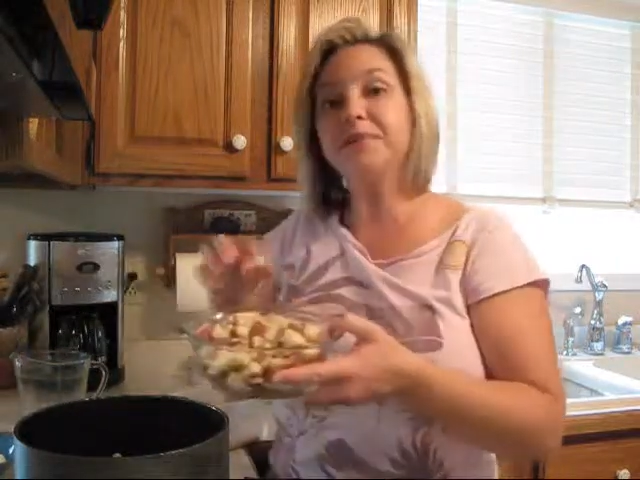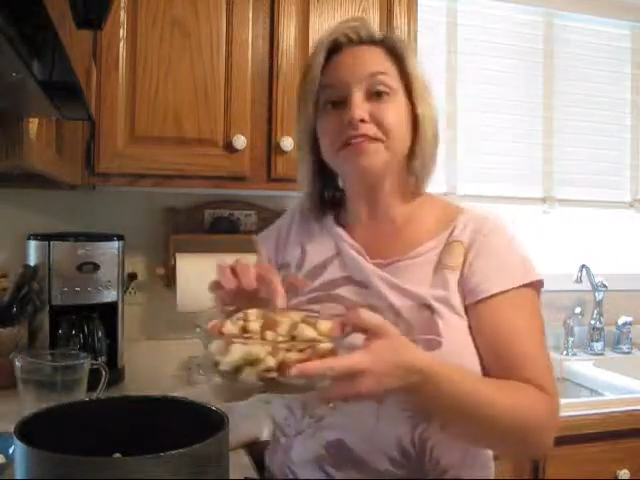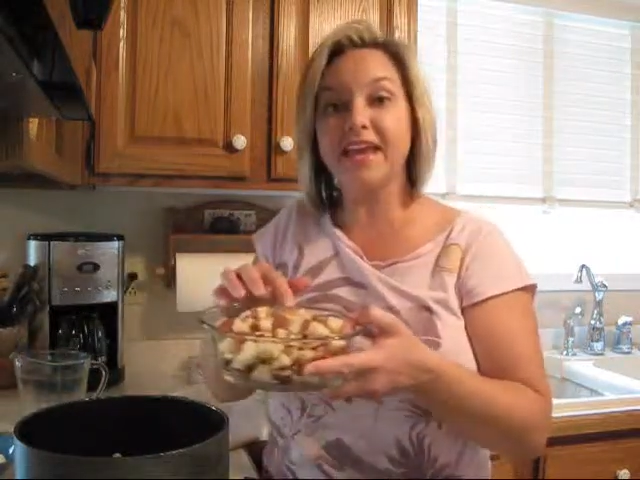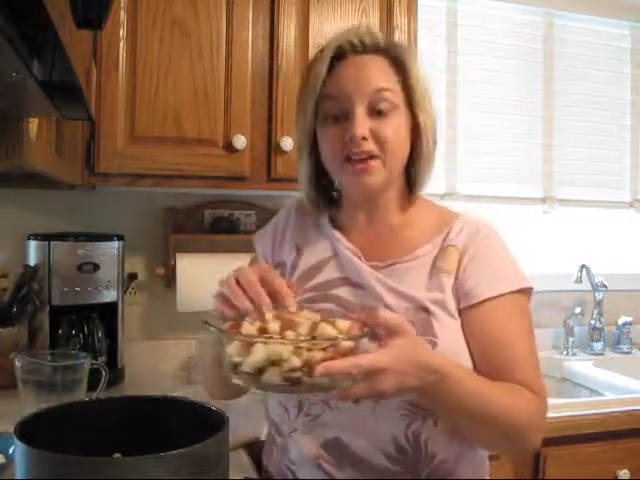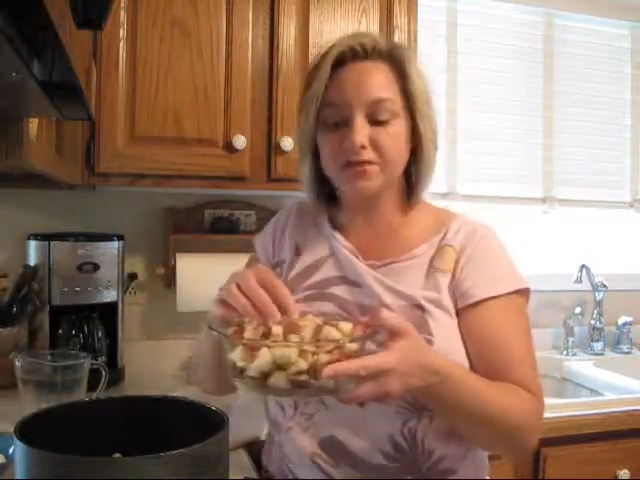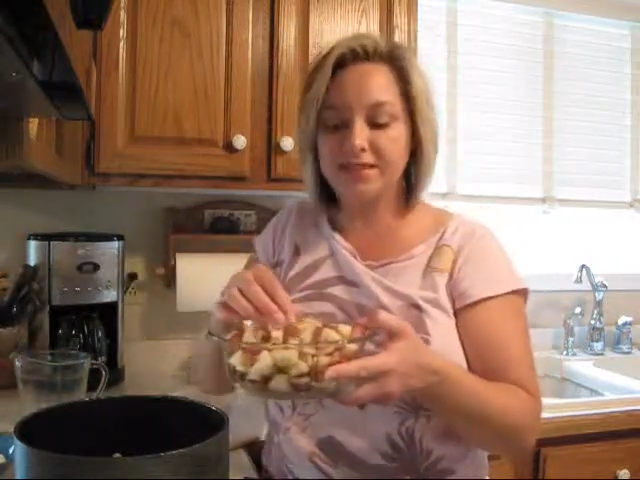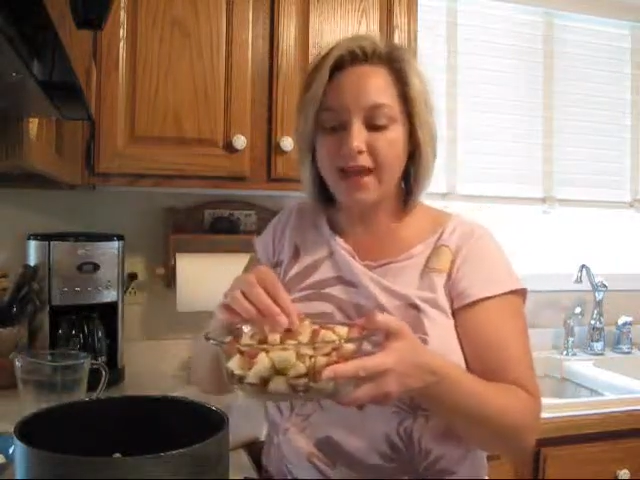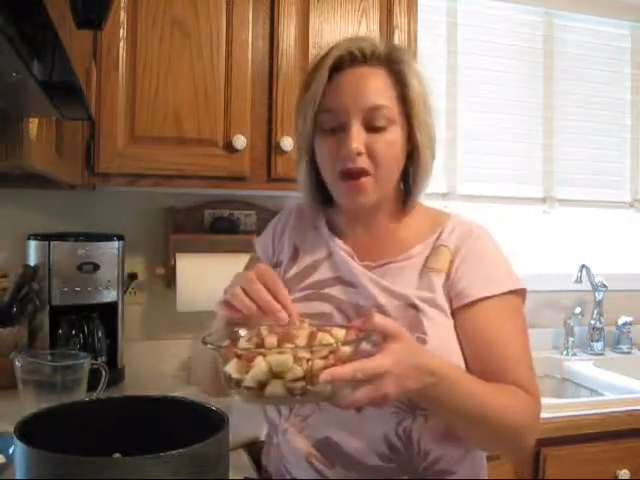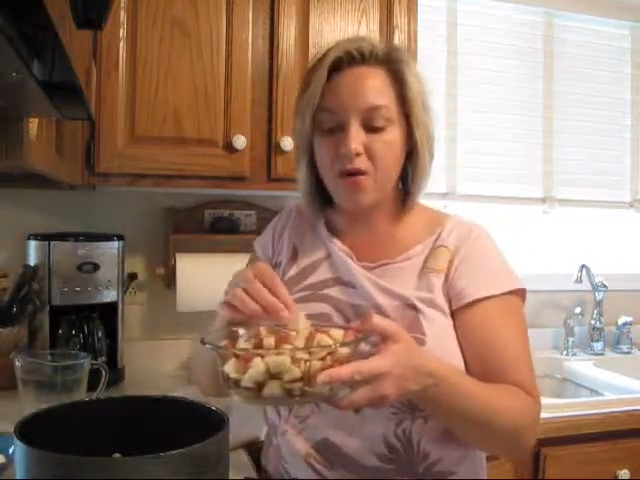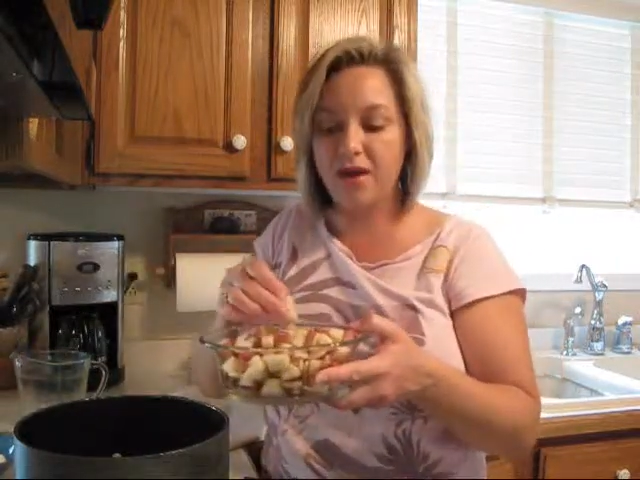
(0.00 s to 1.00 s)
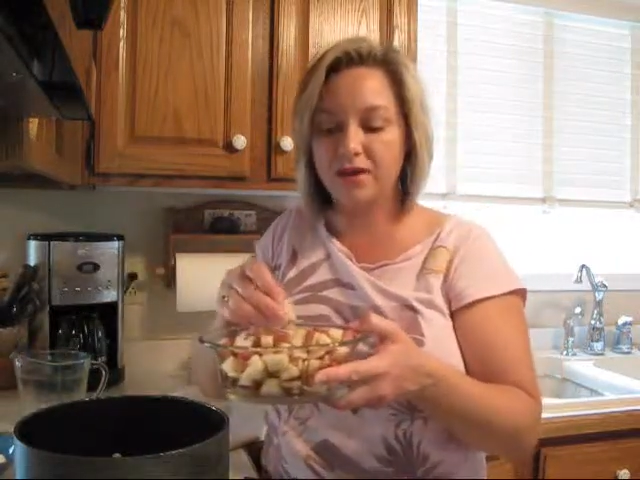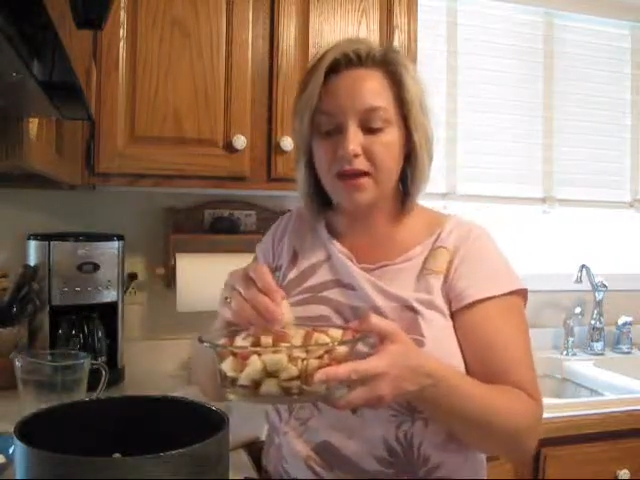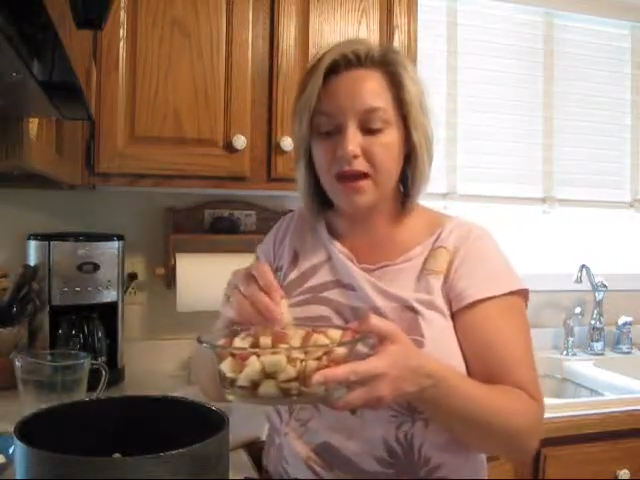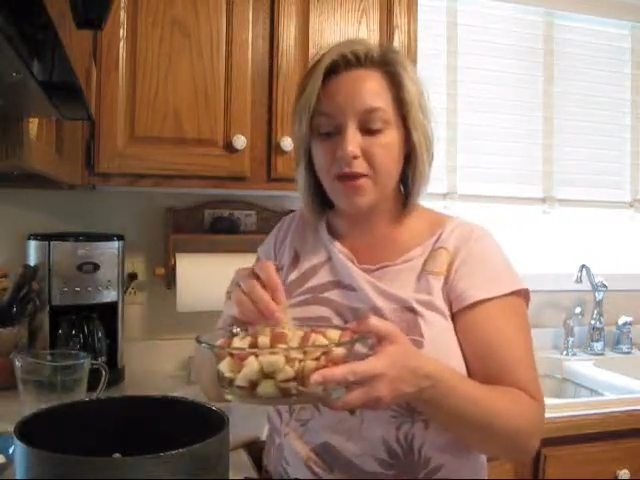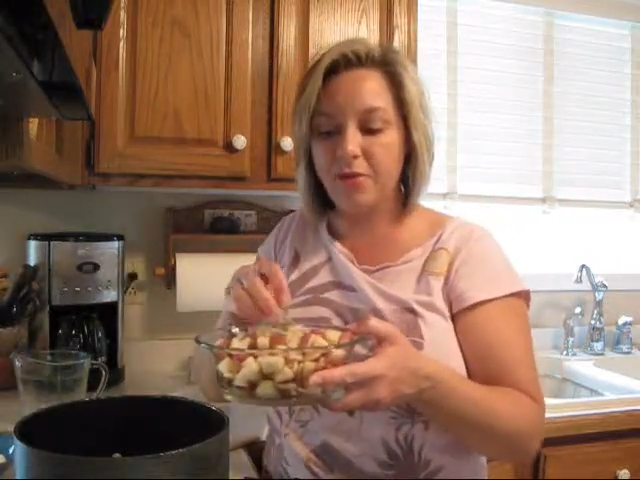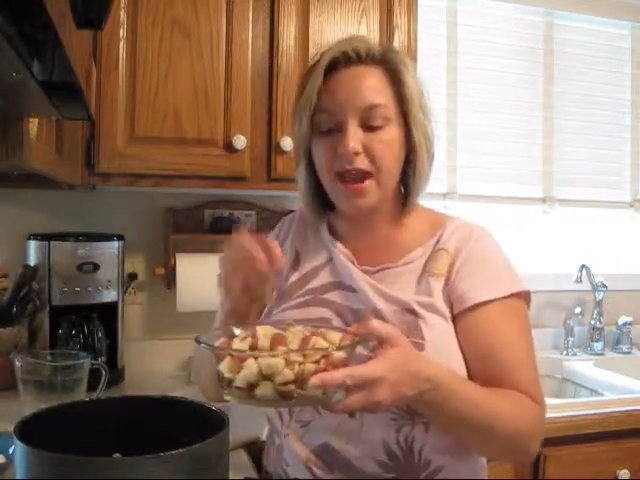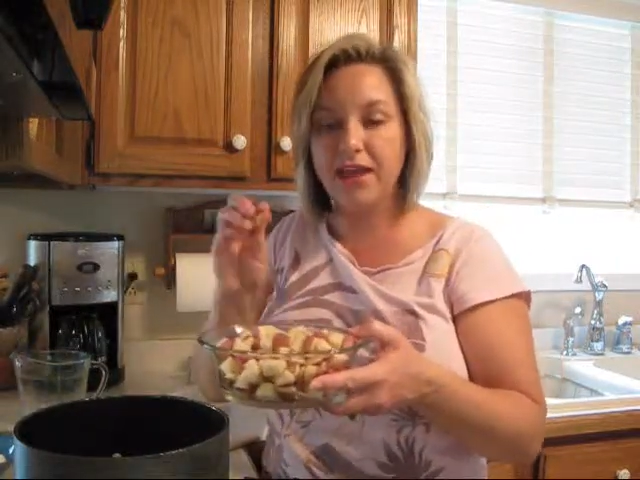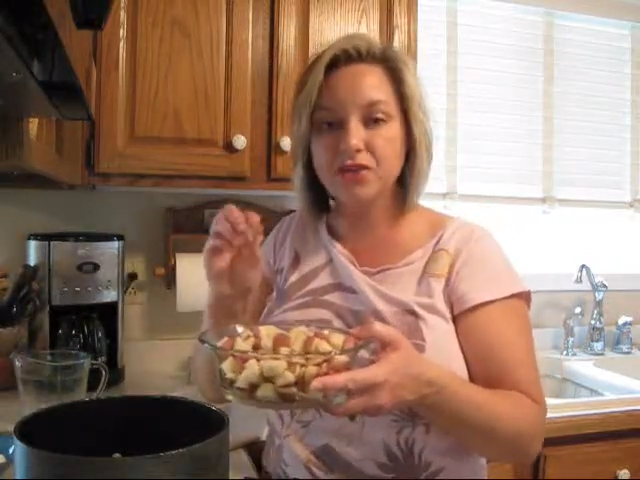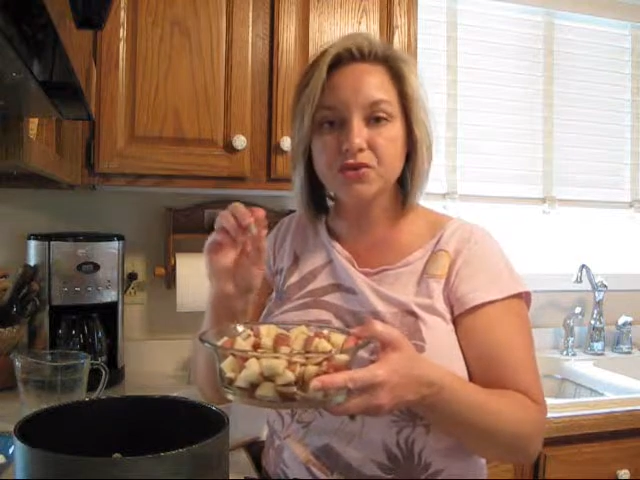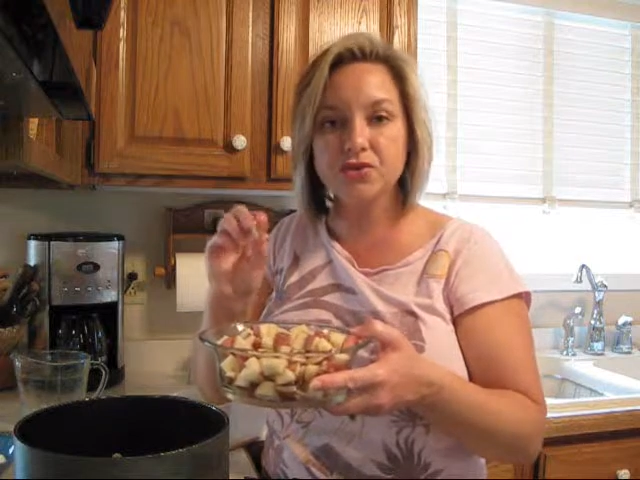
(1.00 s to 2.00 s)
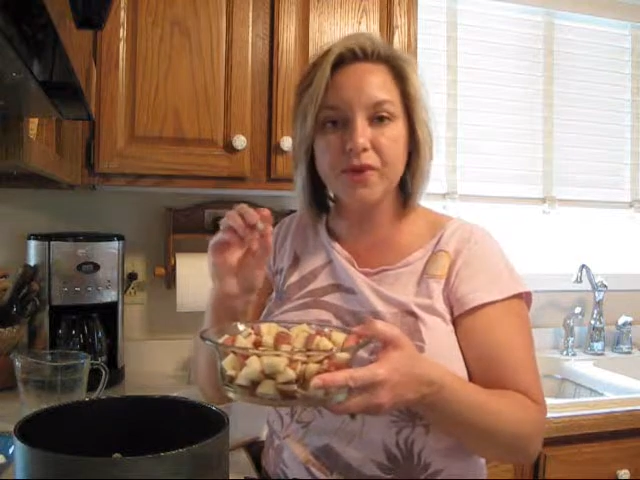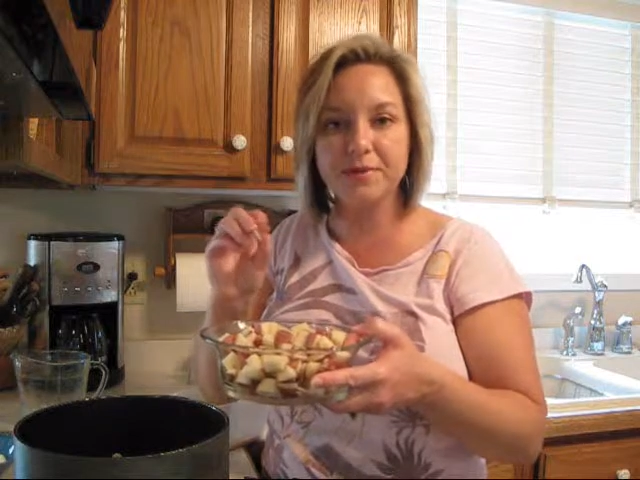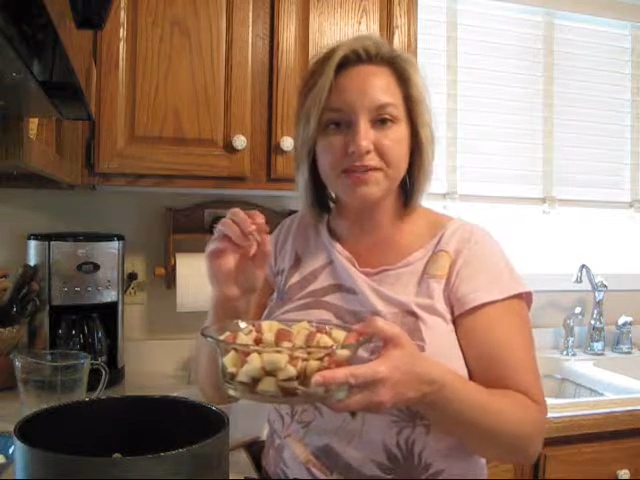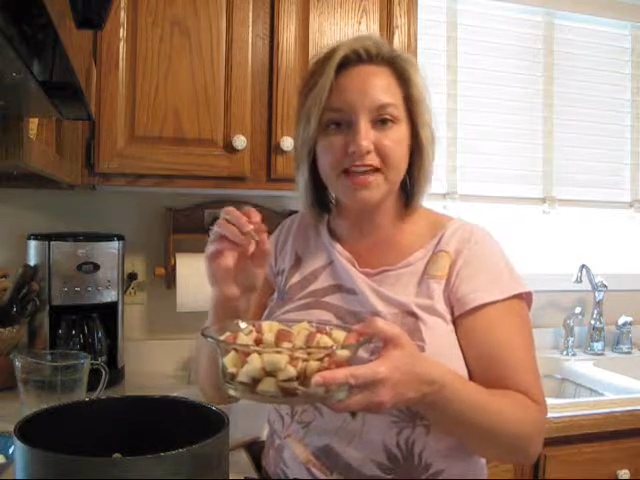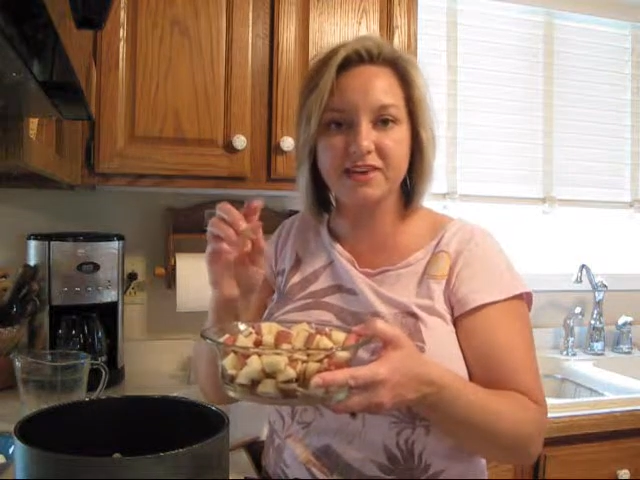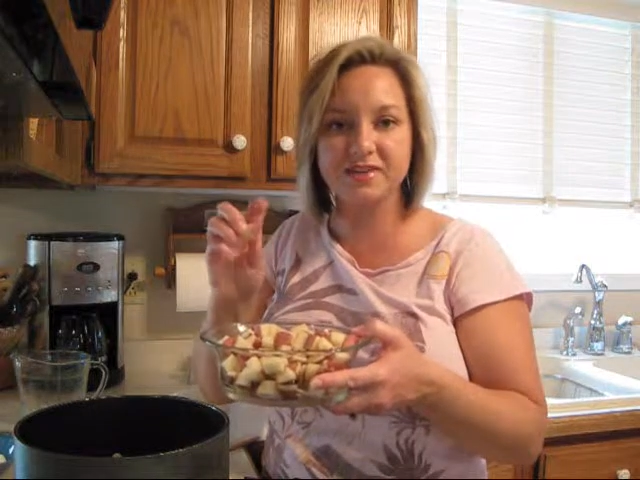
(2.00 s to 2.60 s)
potatoes. Now, when I use the red potatoes,